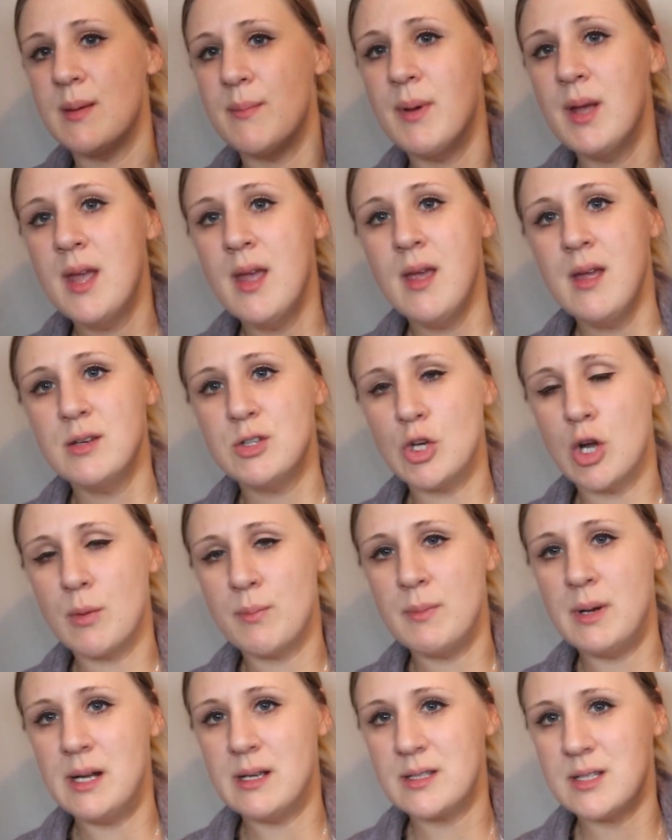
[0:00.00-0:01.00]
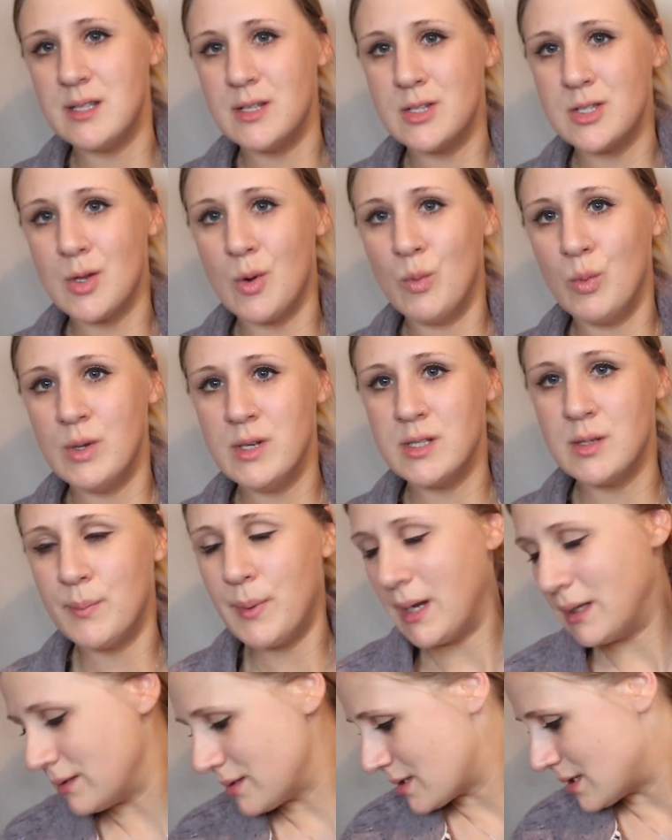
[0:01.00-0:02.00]
some Doc Martens Wonder
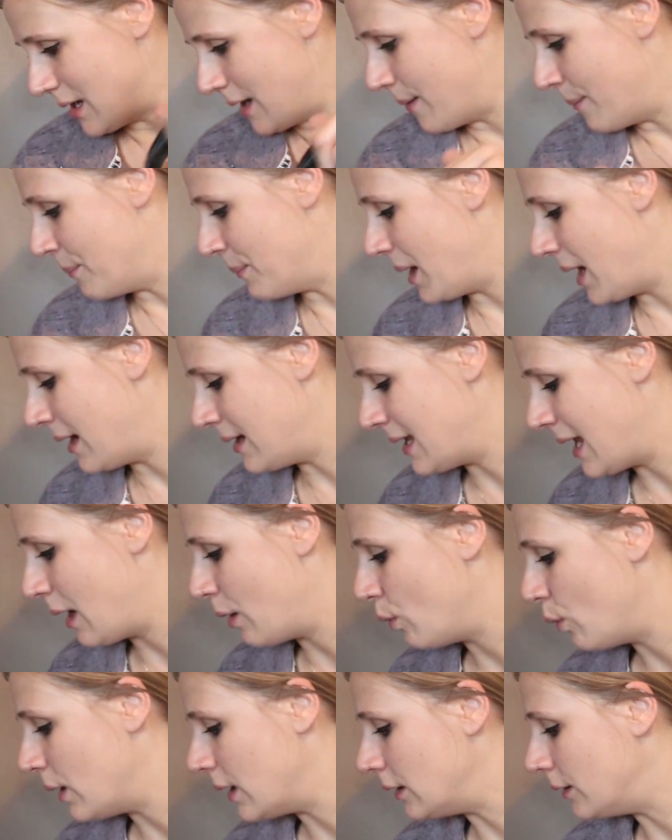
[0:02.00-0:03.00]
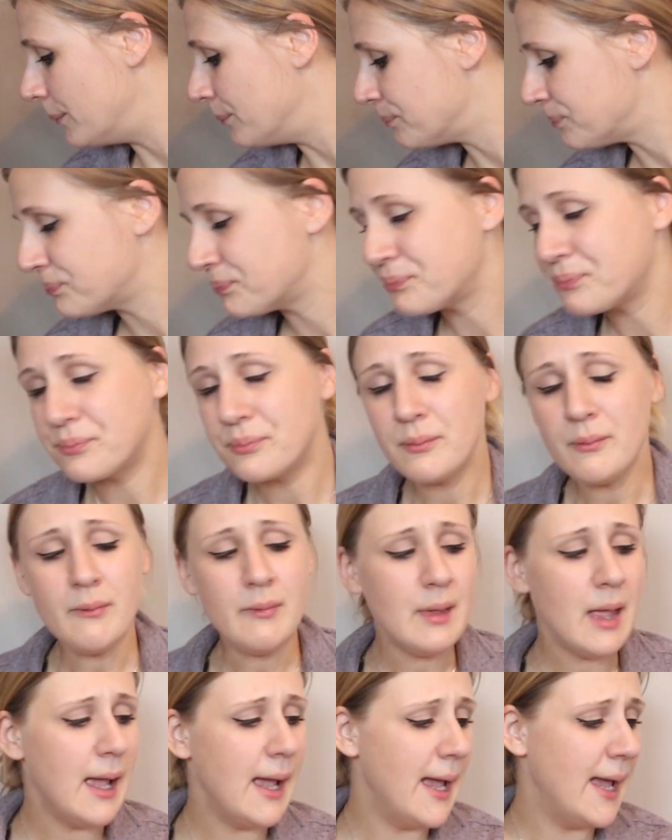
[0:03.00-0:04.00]
Balsam and that will
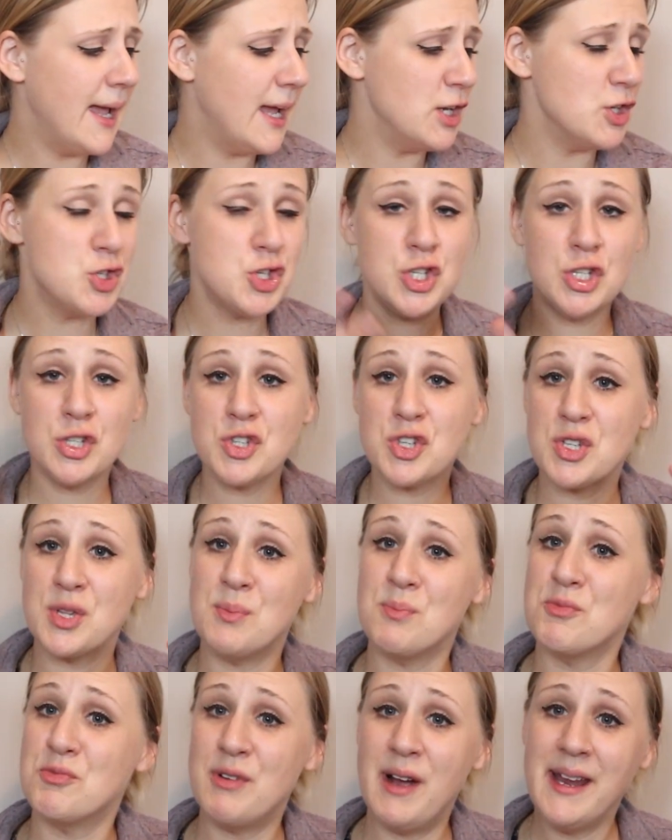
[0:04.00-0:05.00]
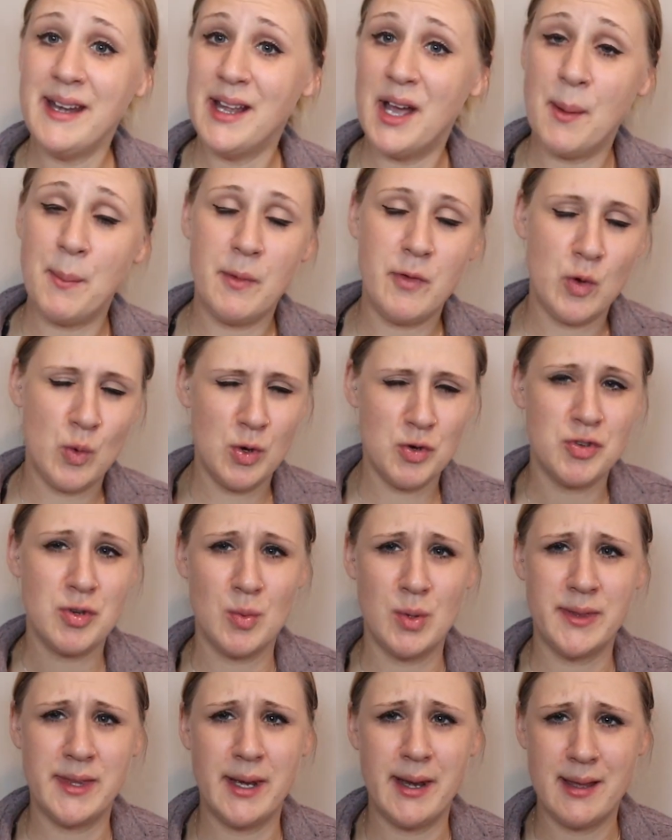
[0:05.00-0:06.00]
uh, jush them right up if you're wondering
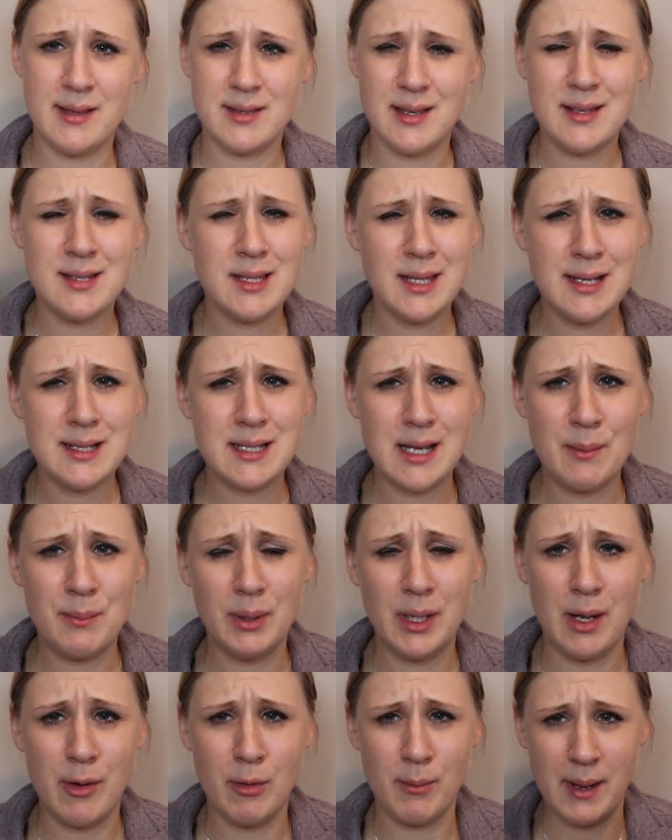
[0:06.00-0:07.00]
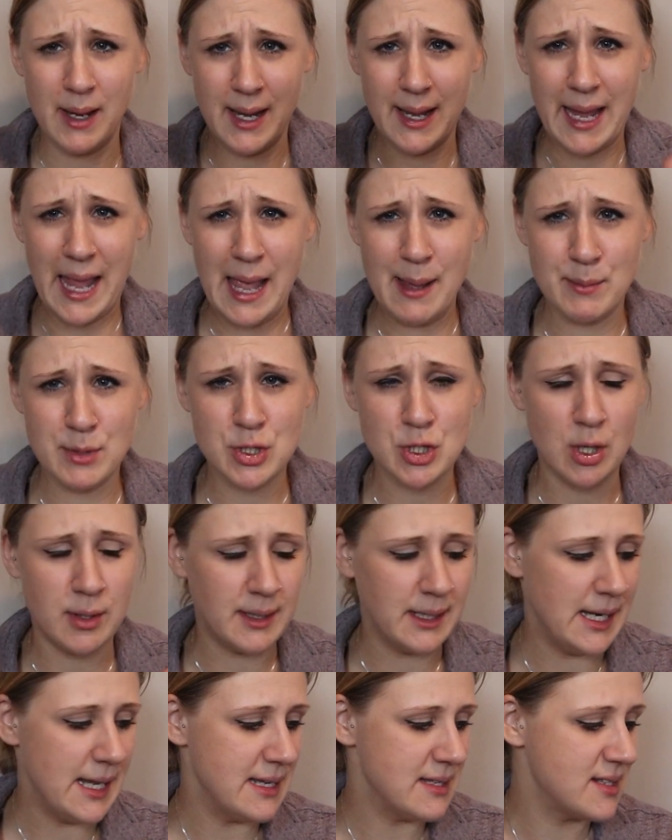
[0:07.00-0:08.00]
what that is. It's linked down below in my like
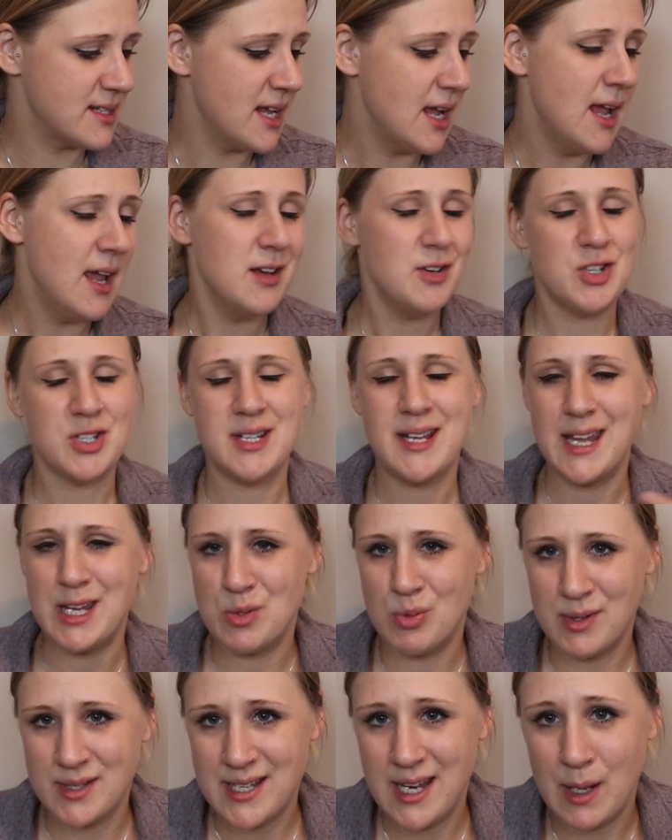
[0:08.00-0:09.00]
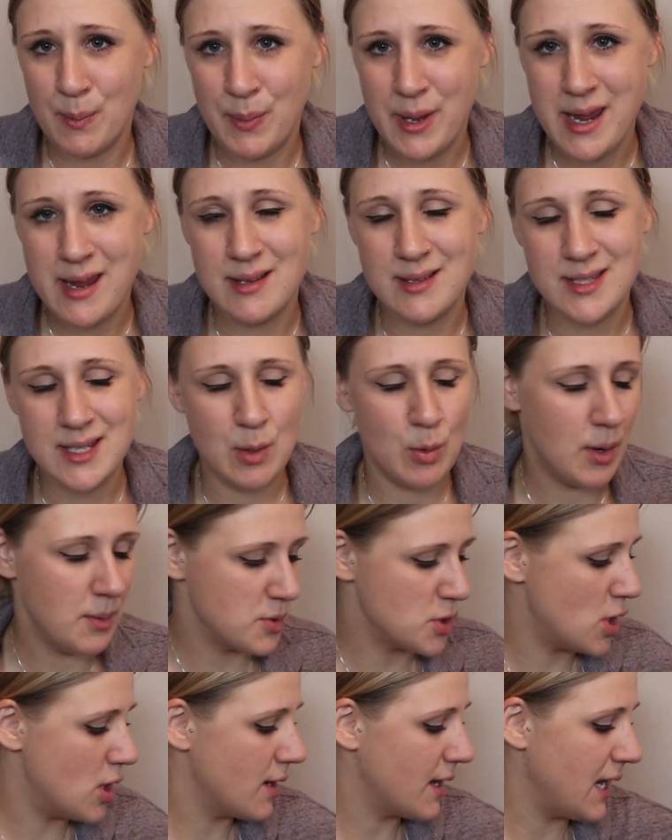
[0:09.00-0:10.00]
Amazon list just in case you want to take a peek and see what I'm
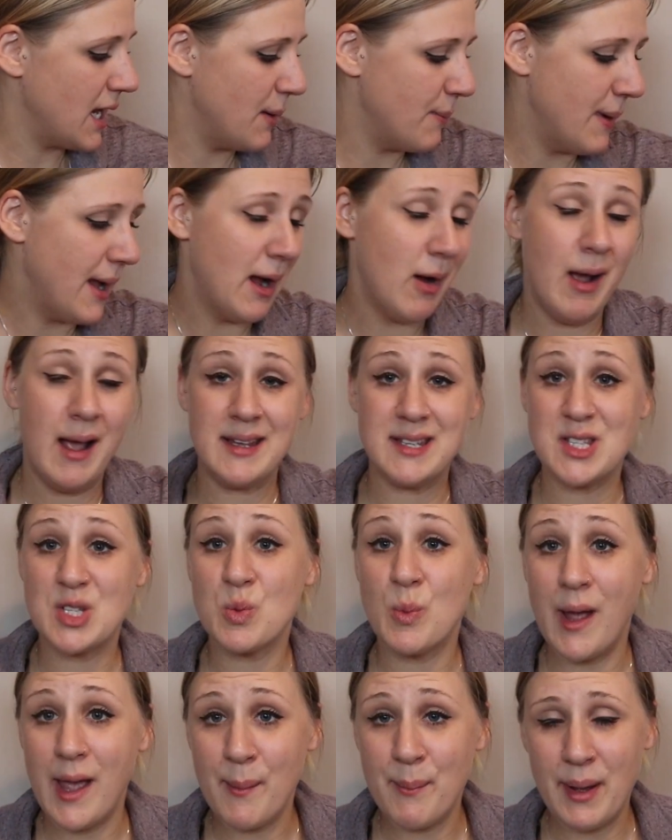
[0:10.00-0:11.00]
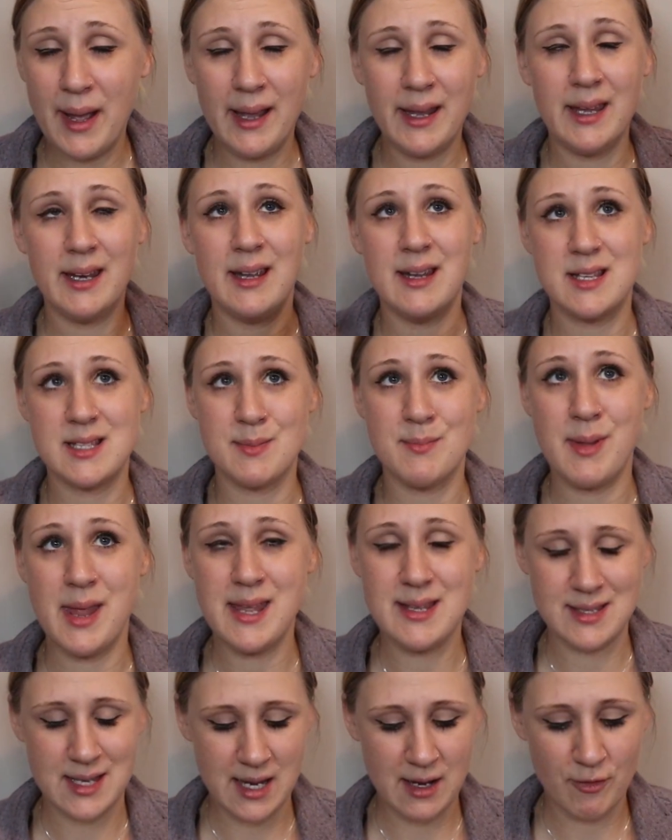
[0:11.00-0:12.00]
talking about. I swear by it. It's
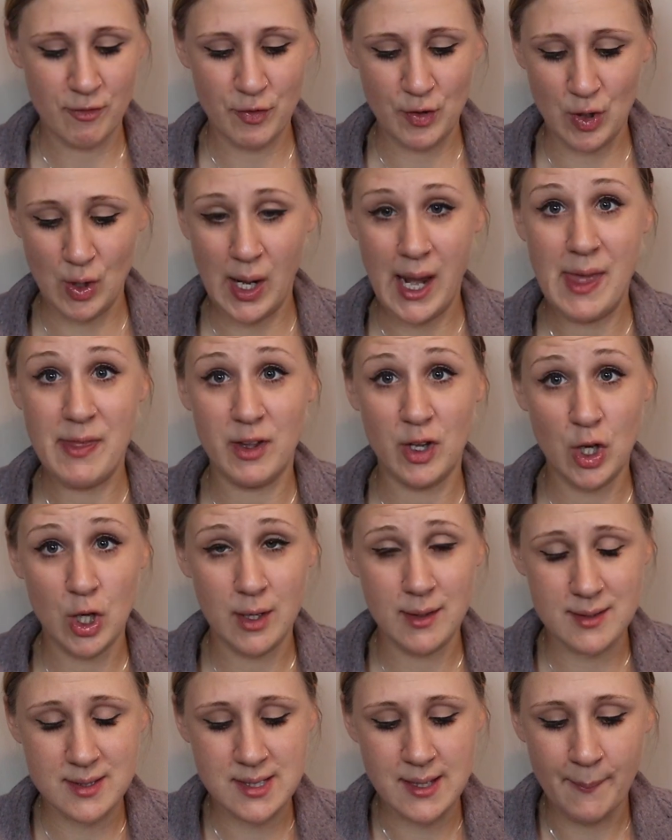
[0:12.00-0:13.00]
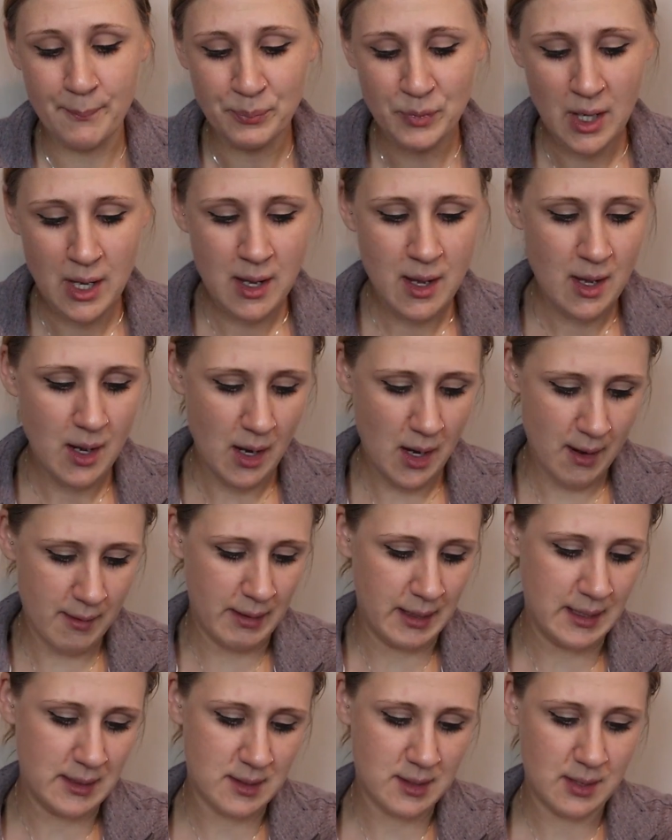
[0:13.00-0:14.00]
amazing for leather goods. All
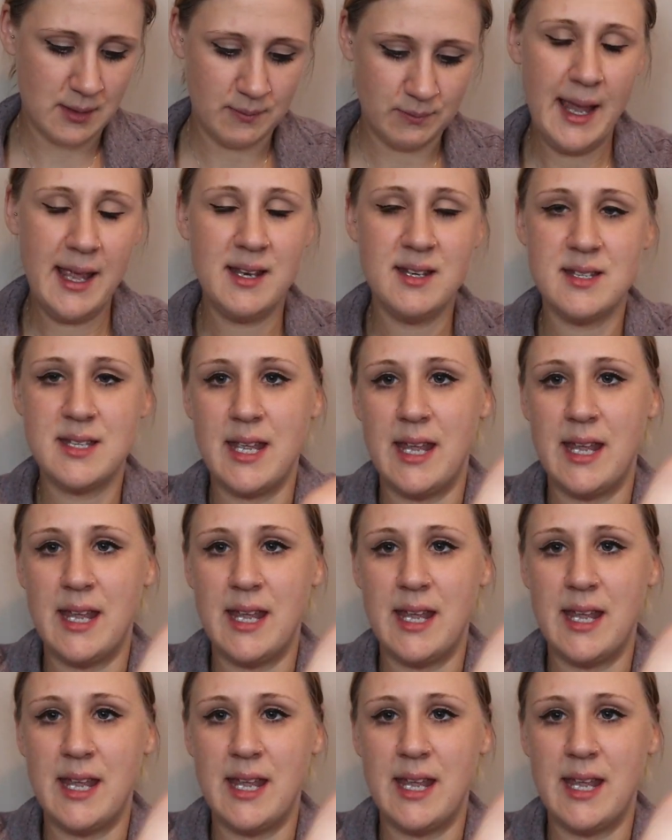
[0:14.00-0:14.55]
right. Ann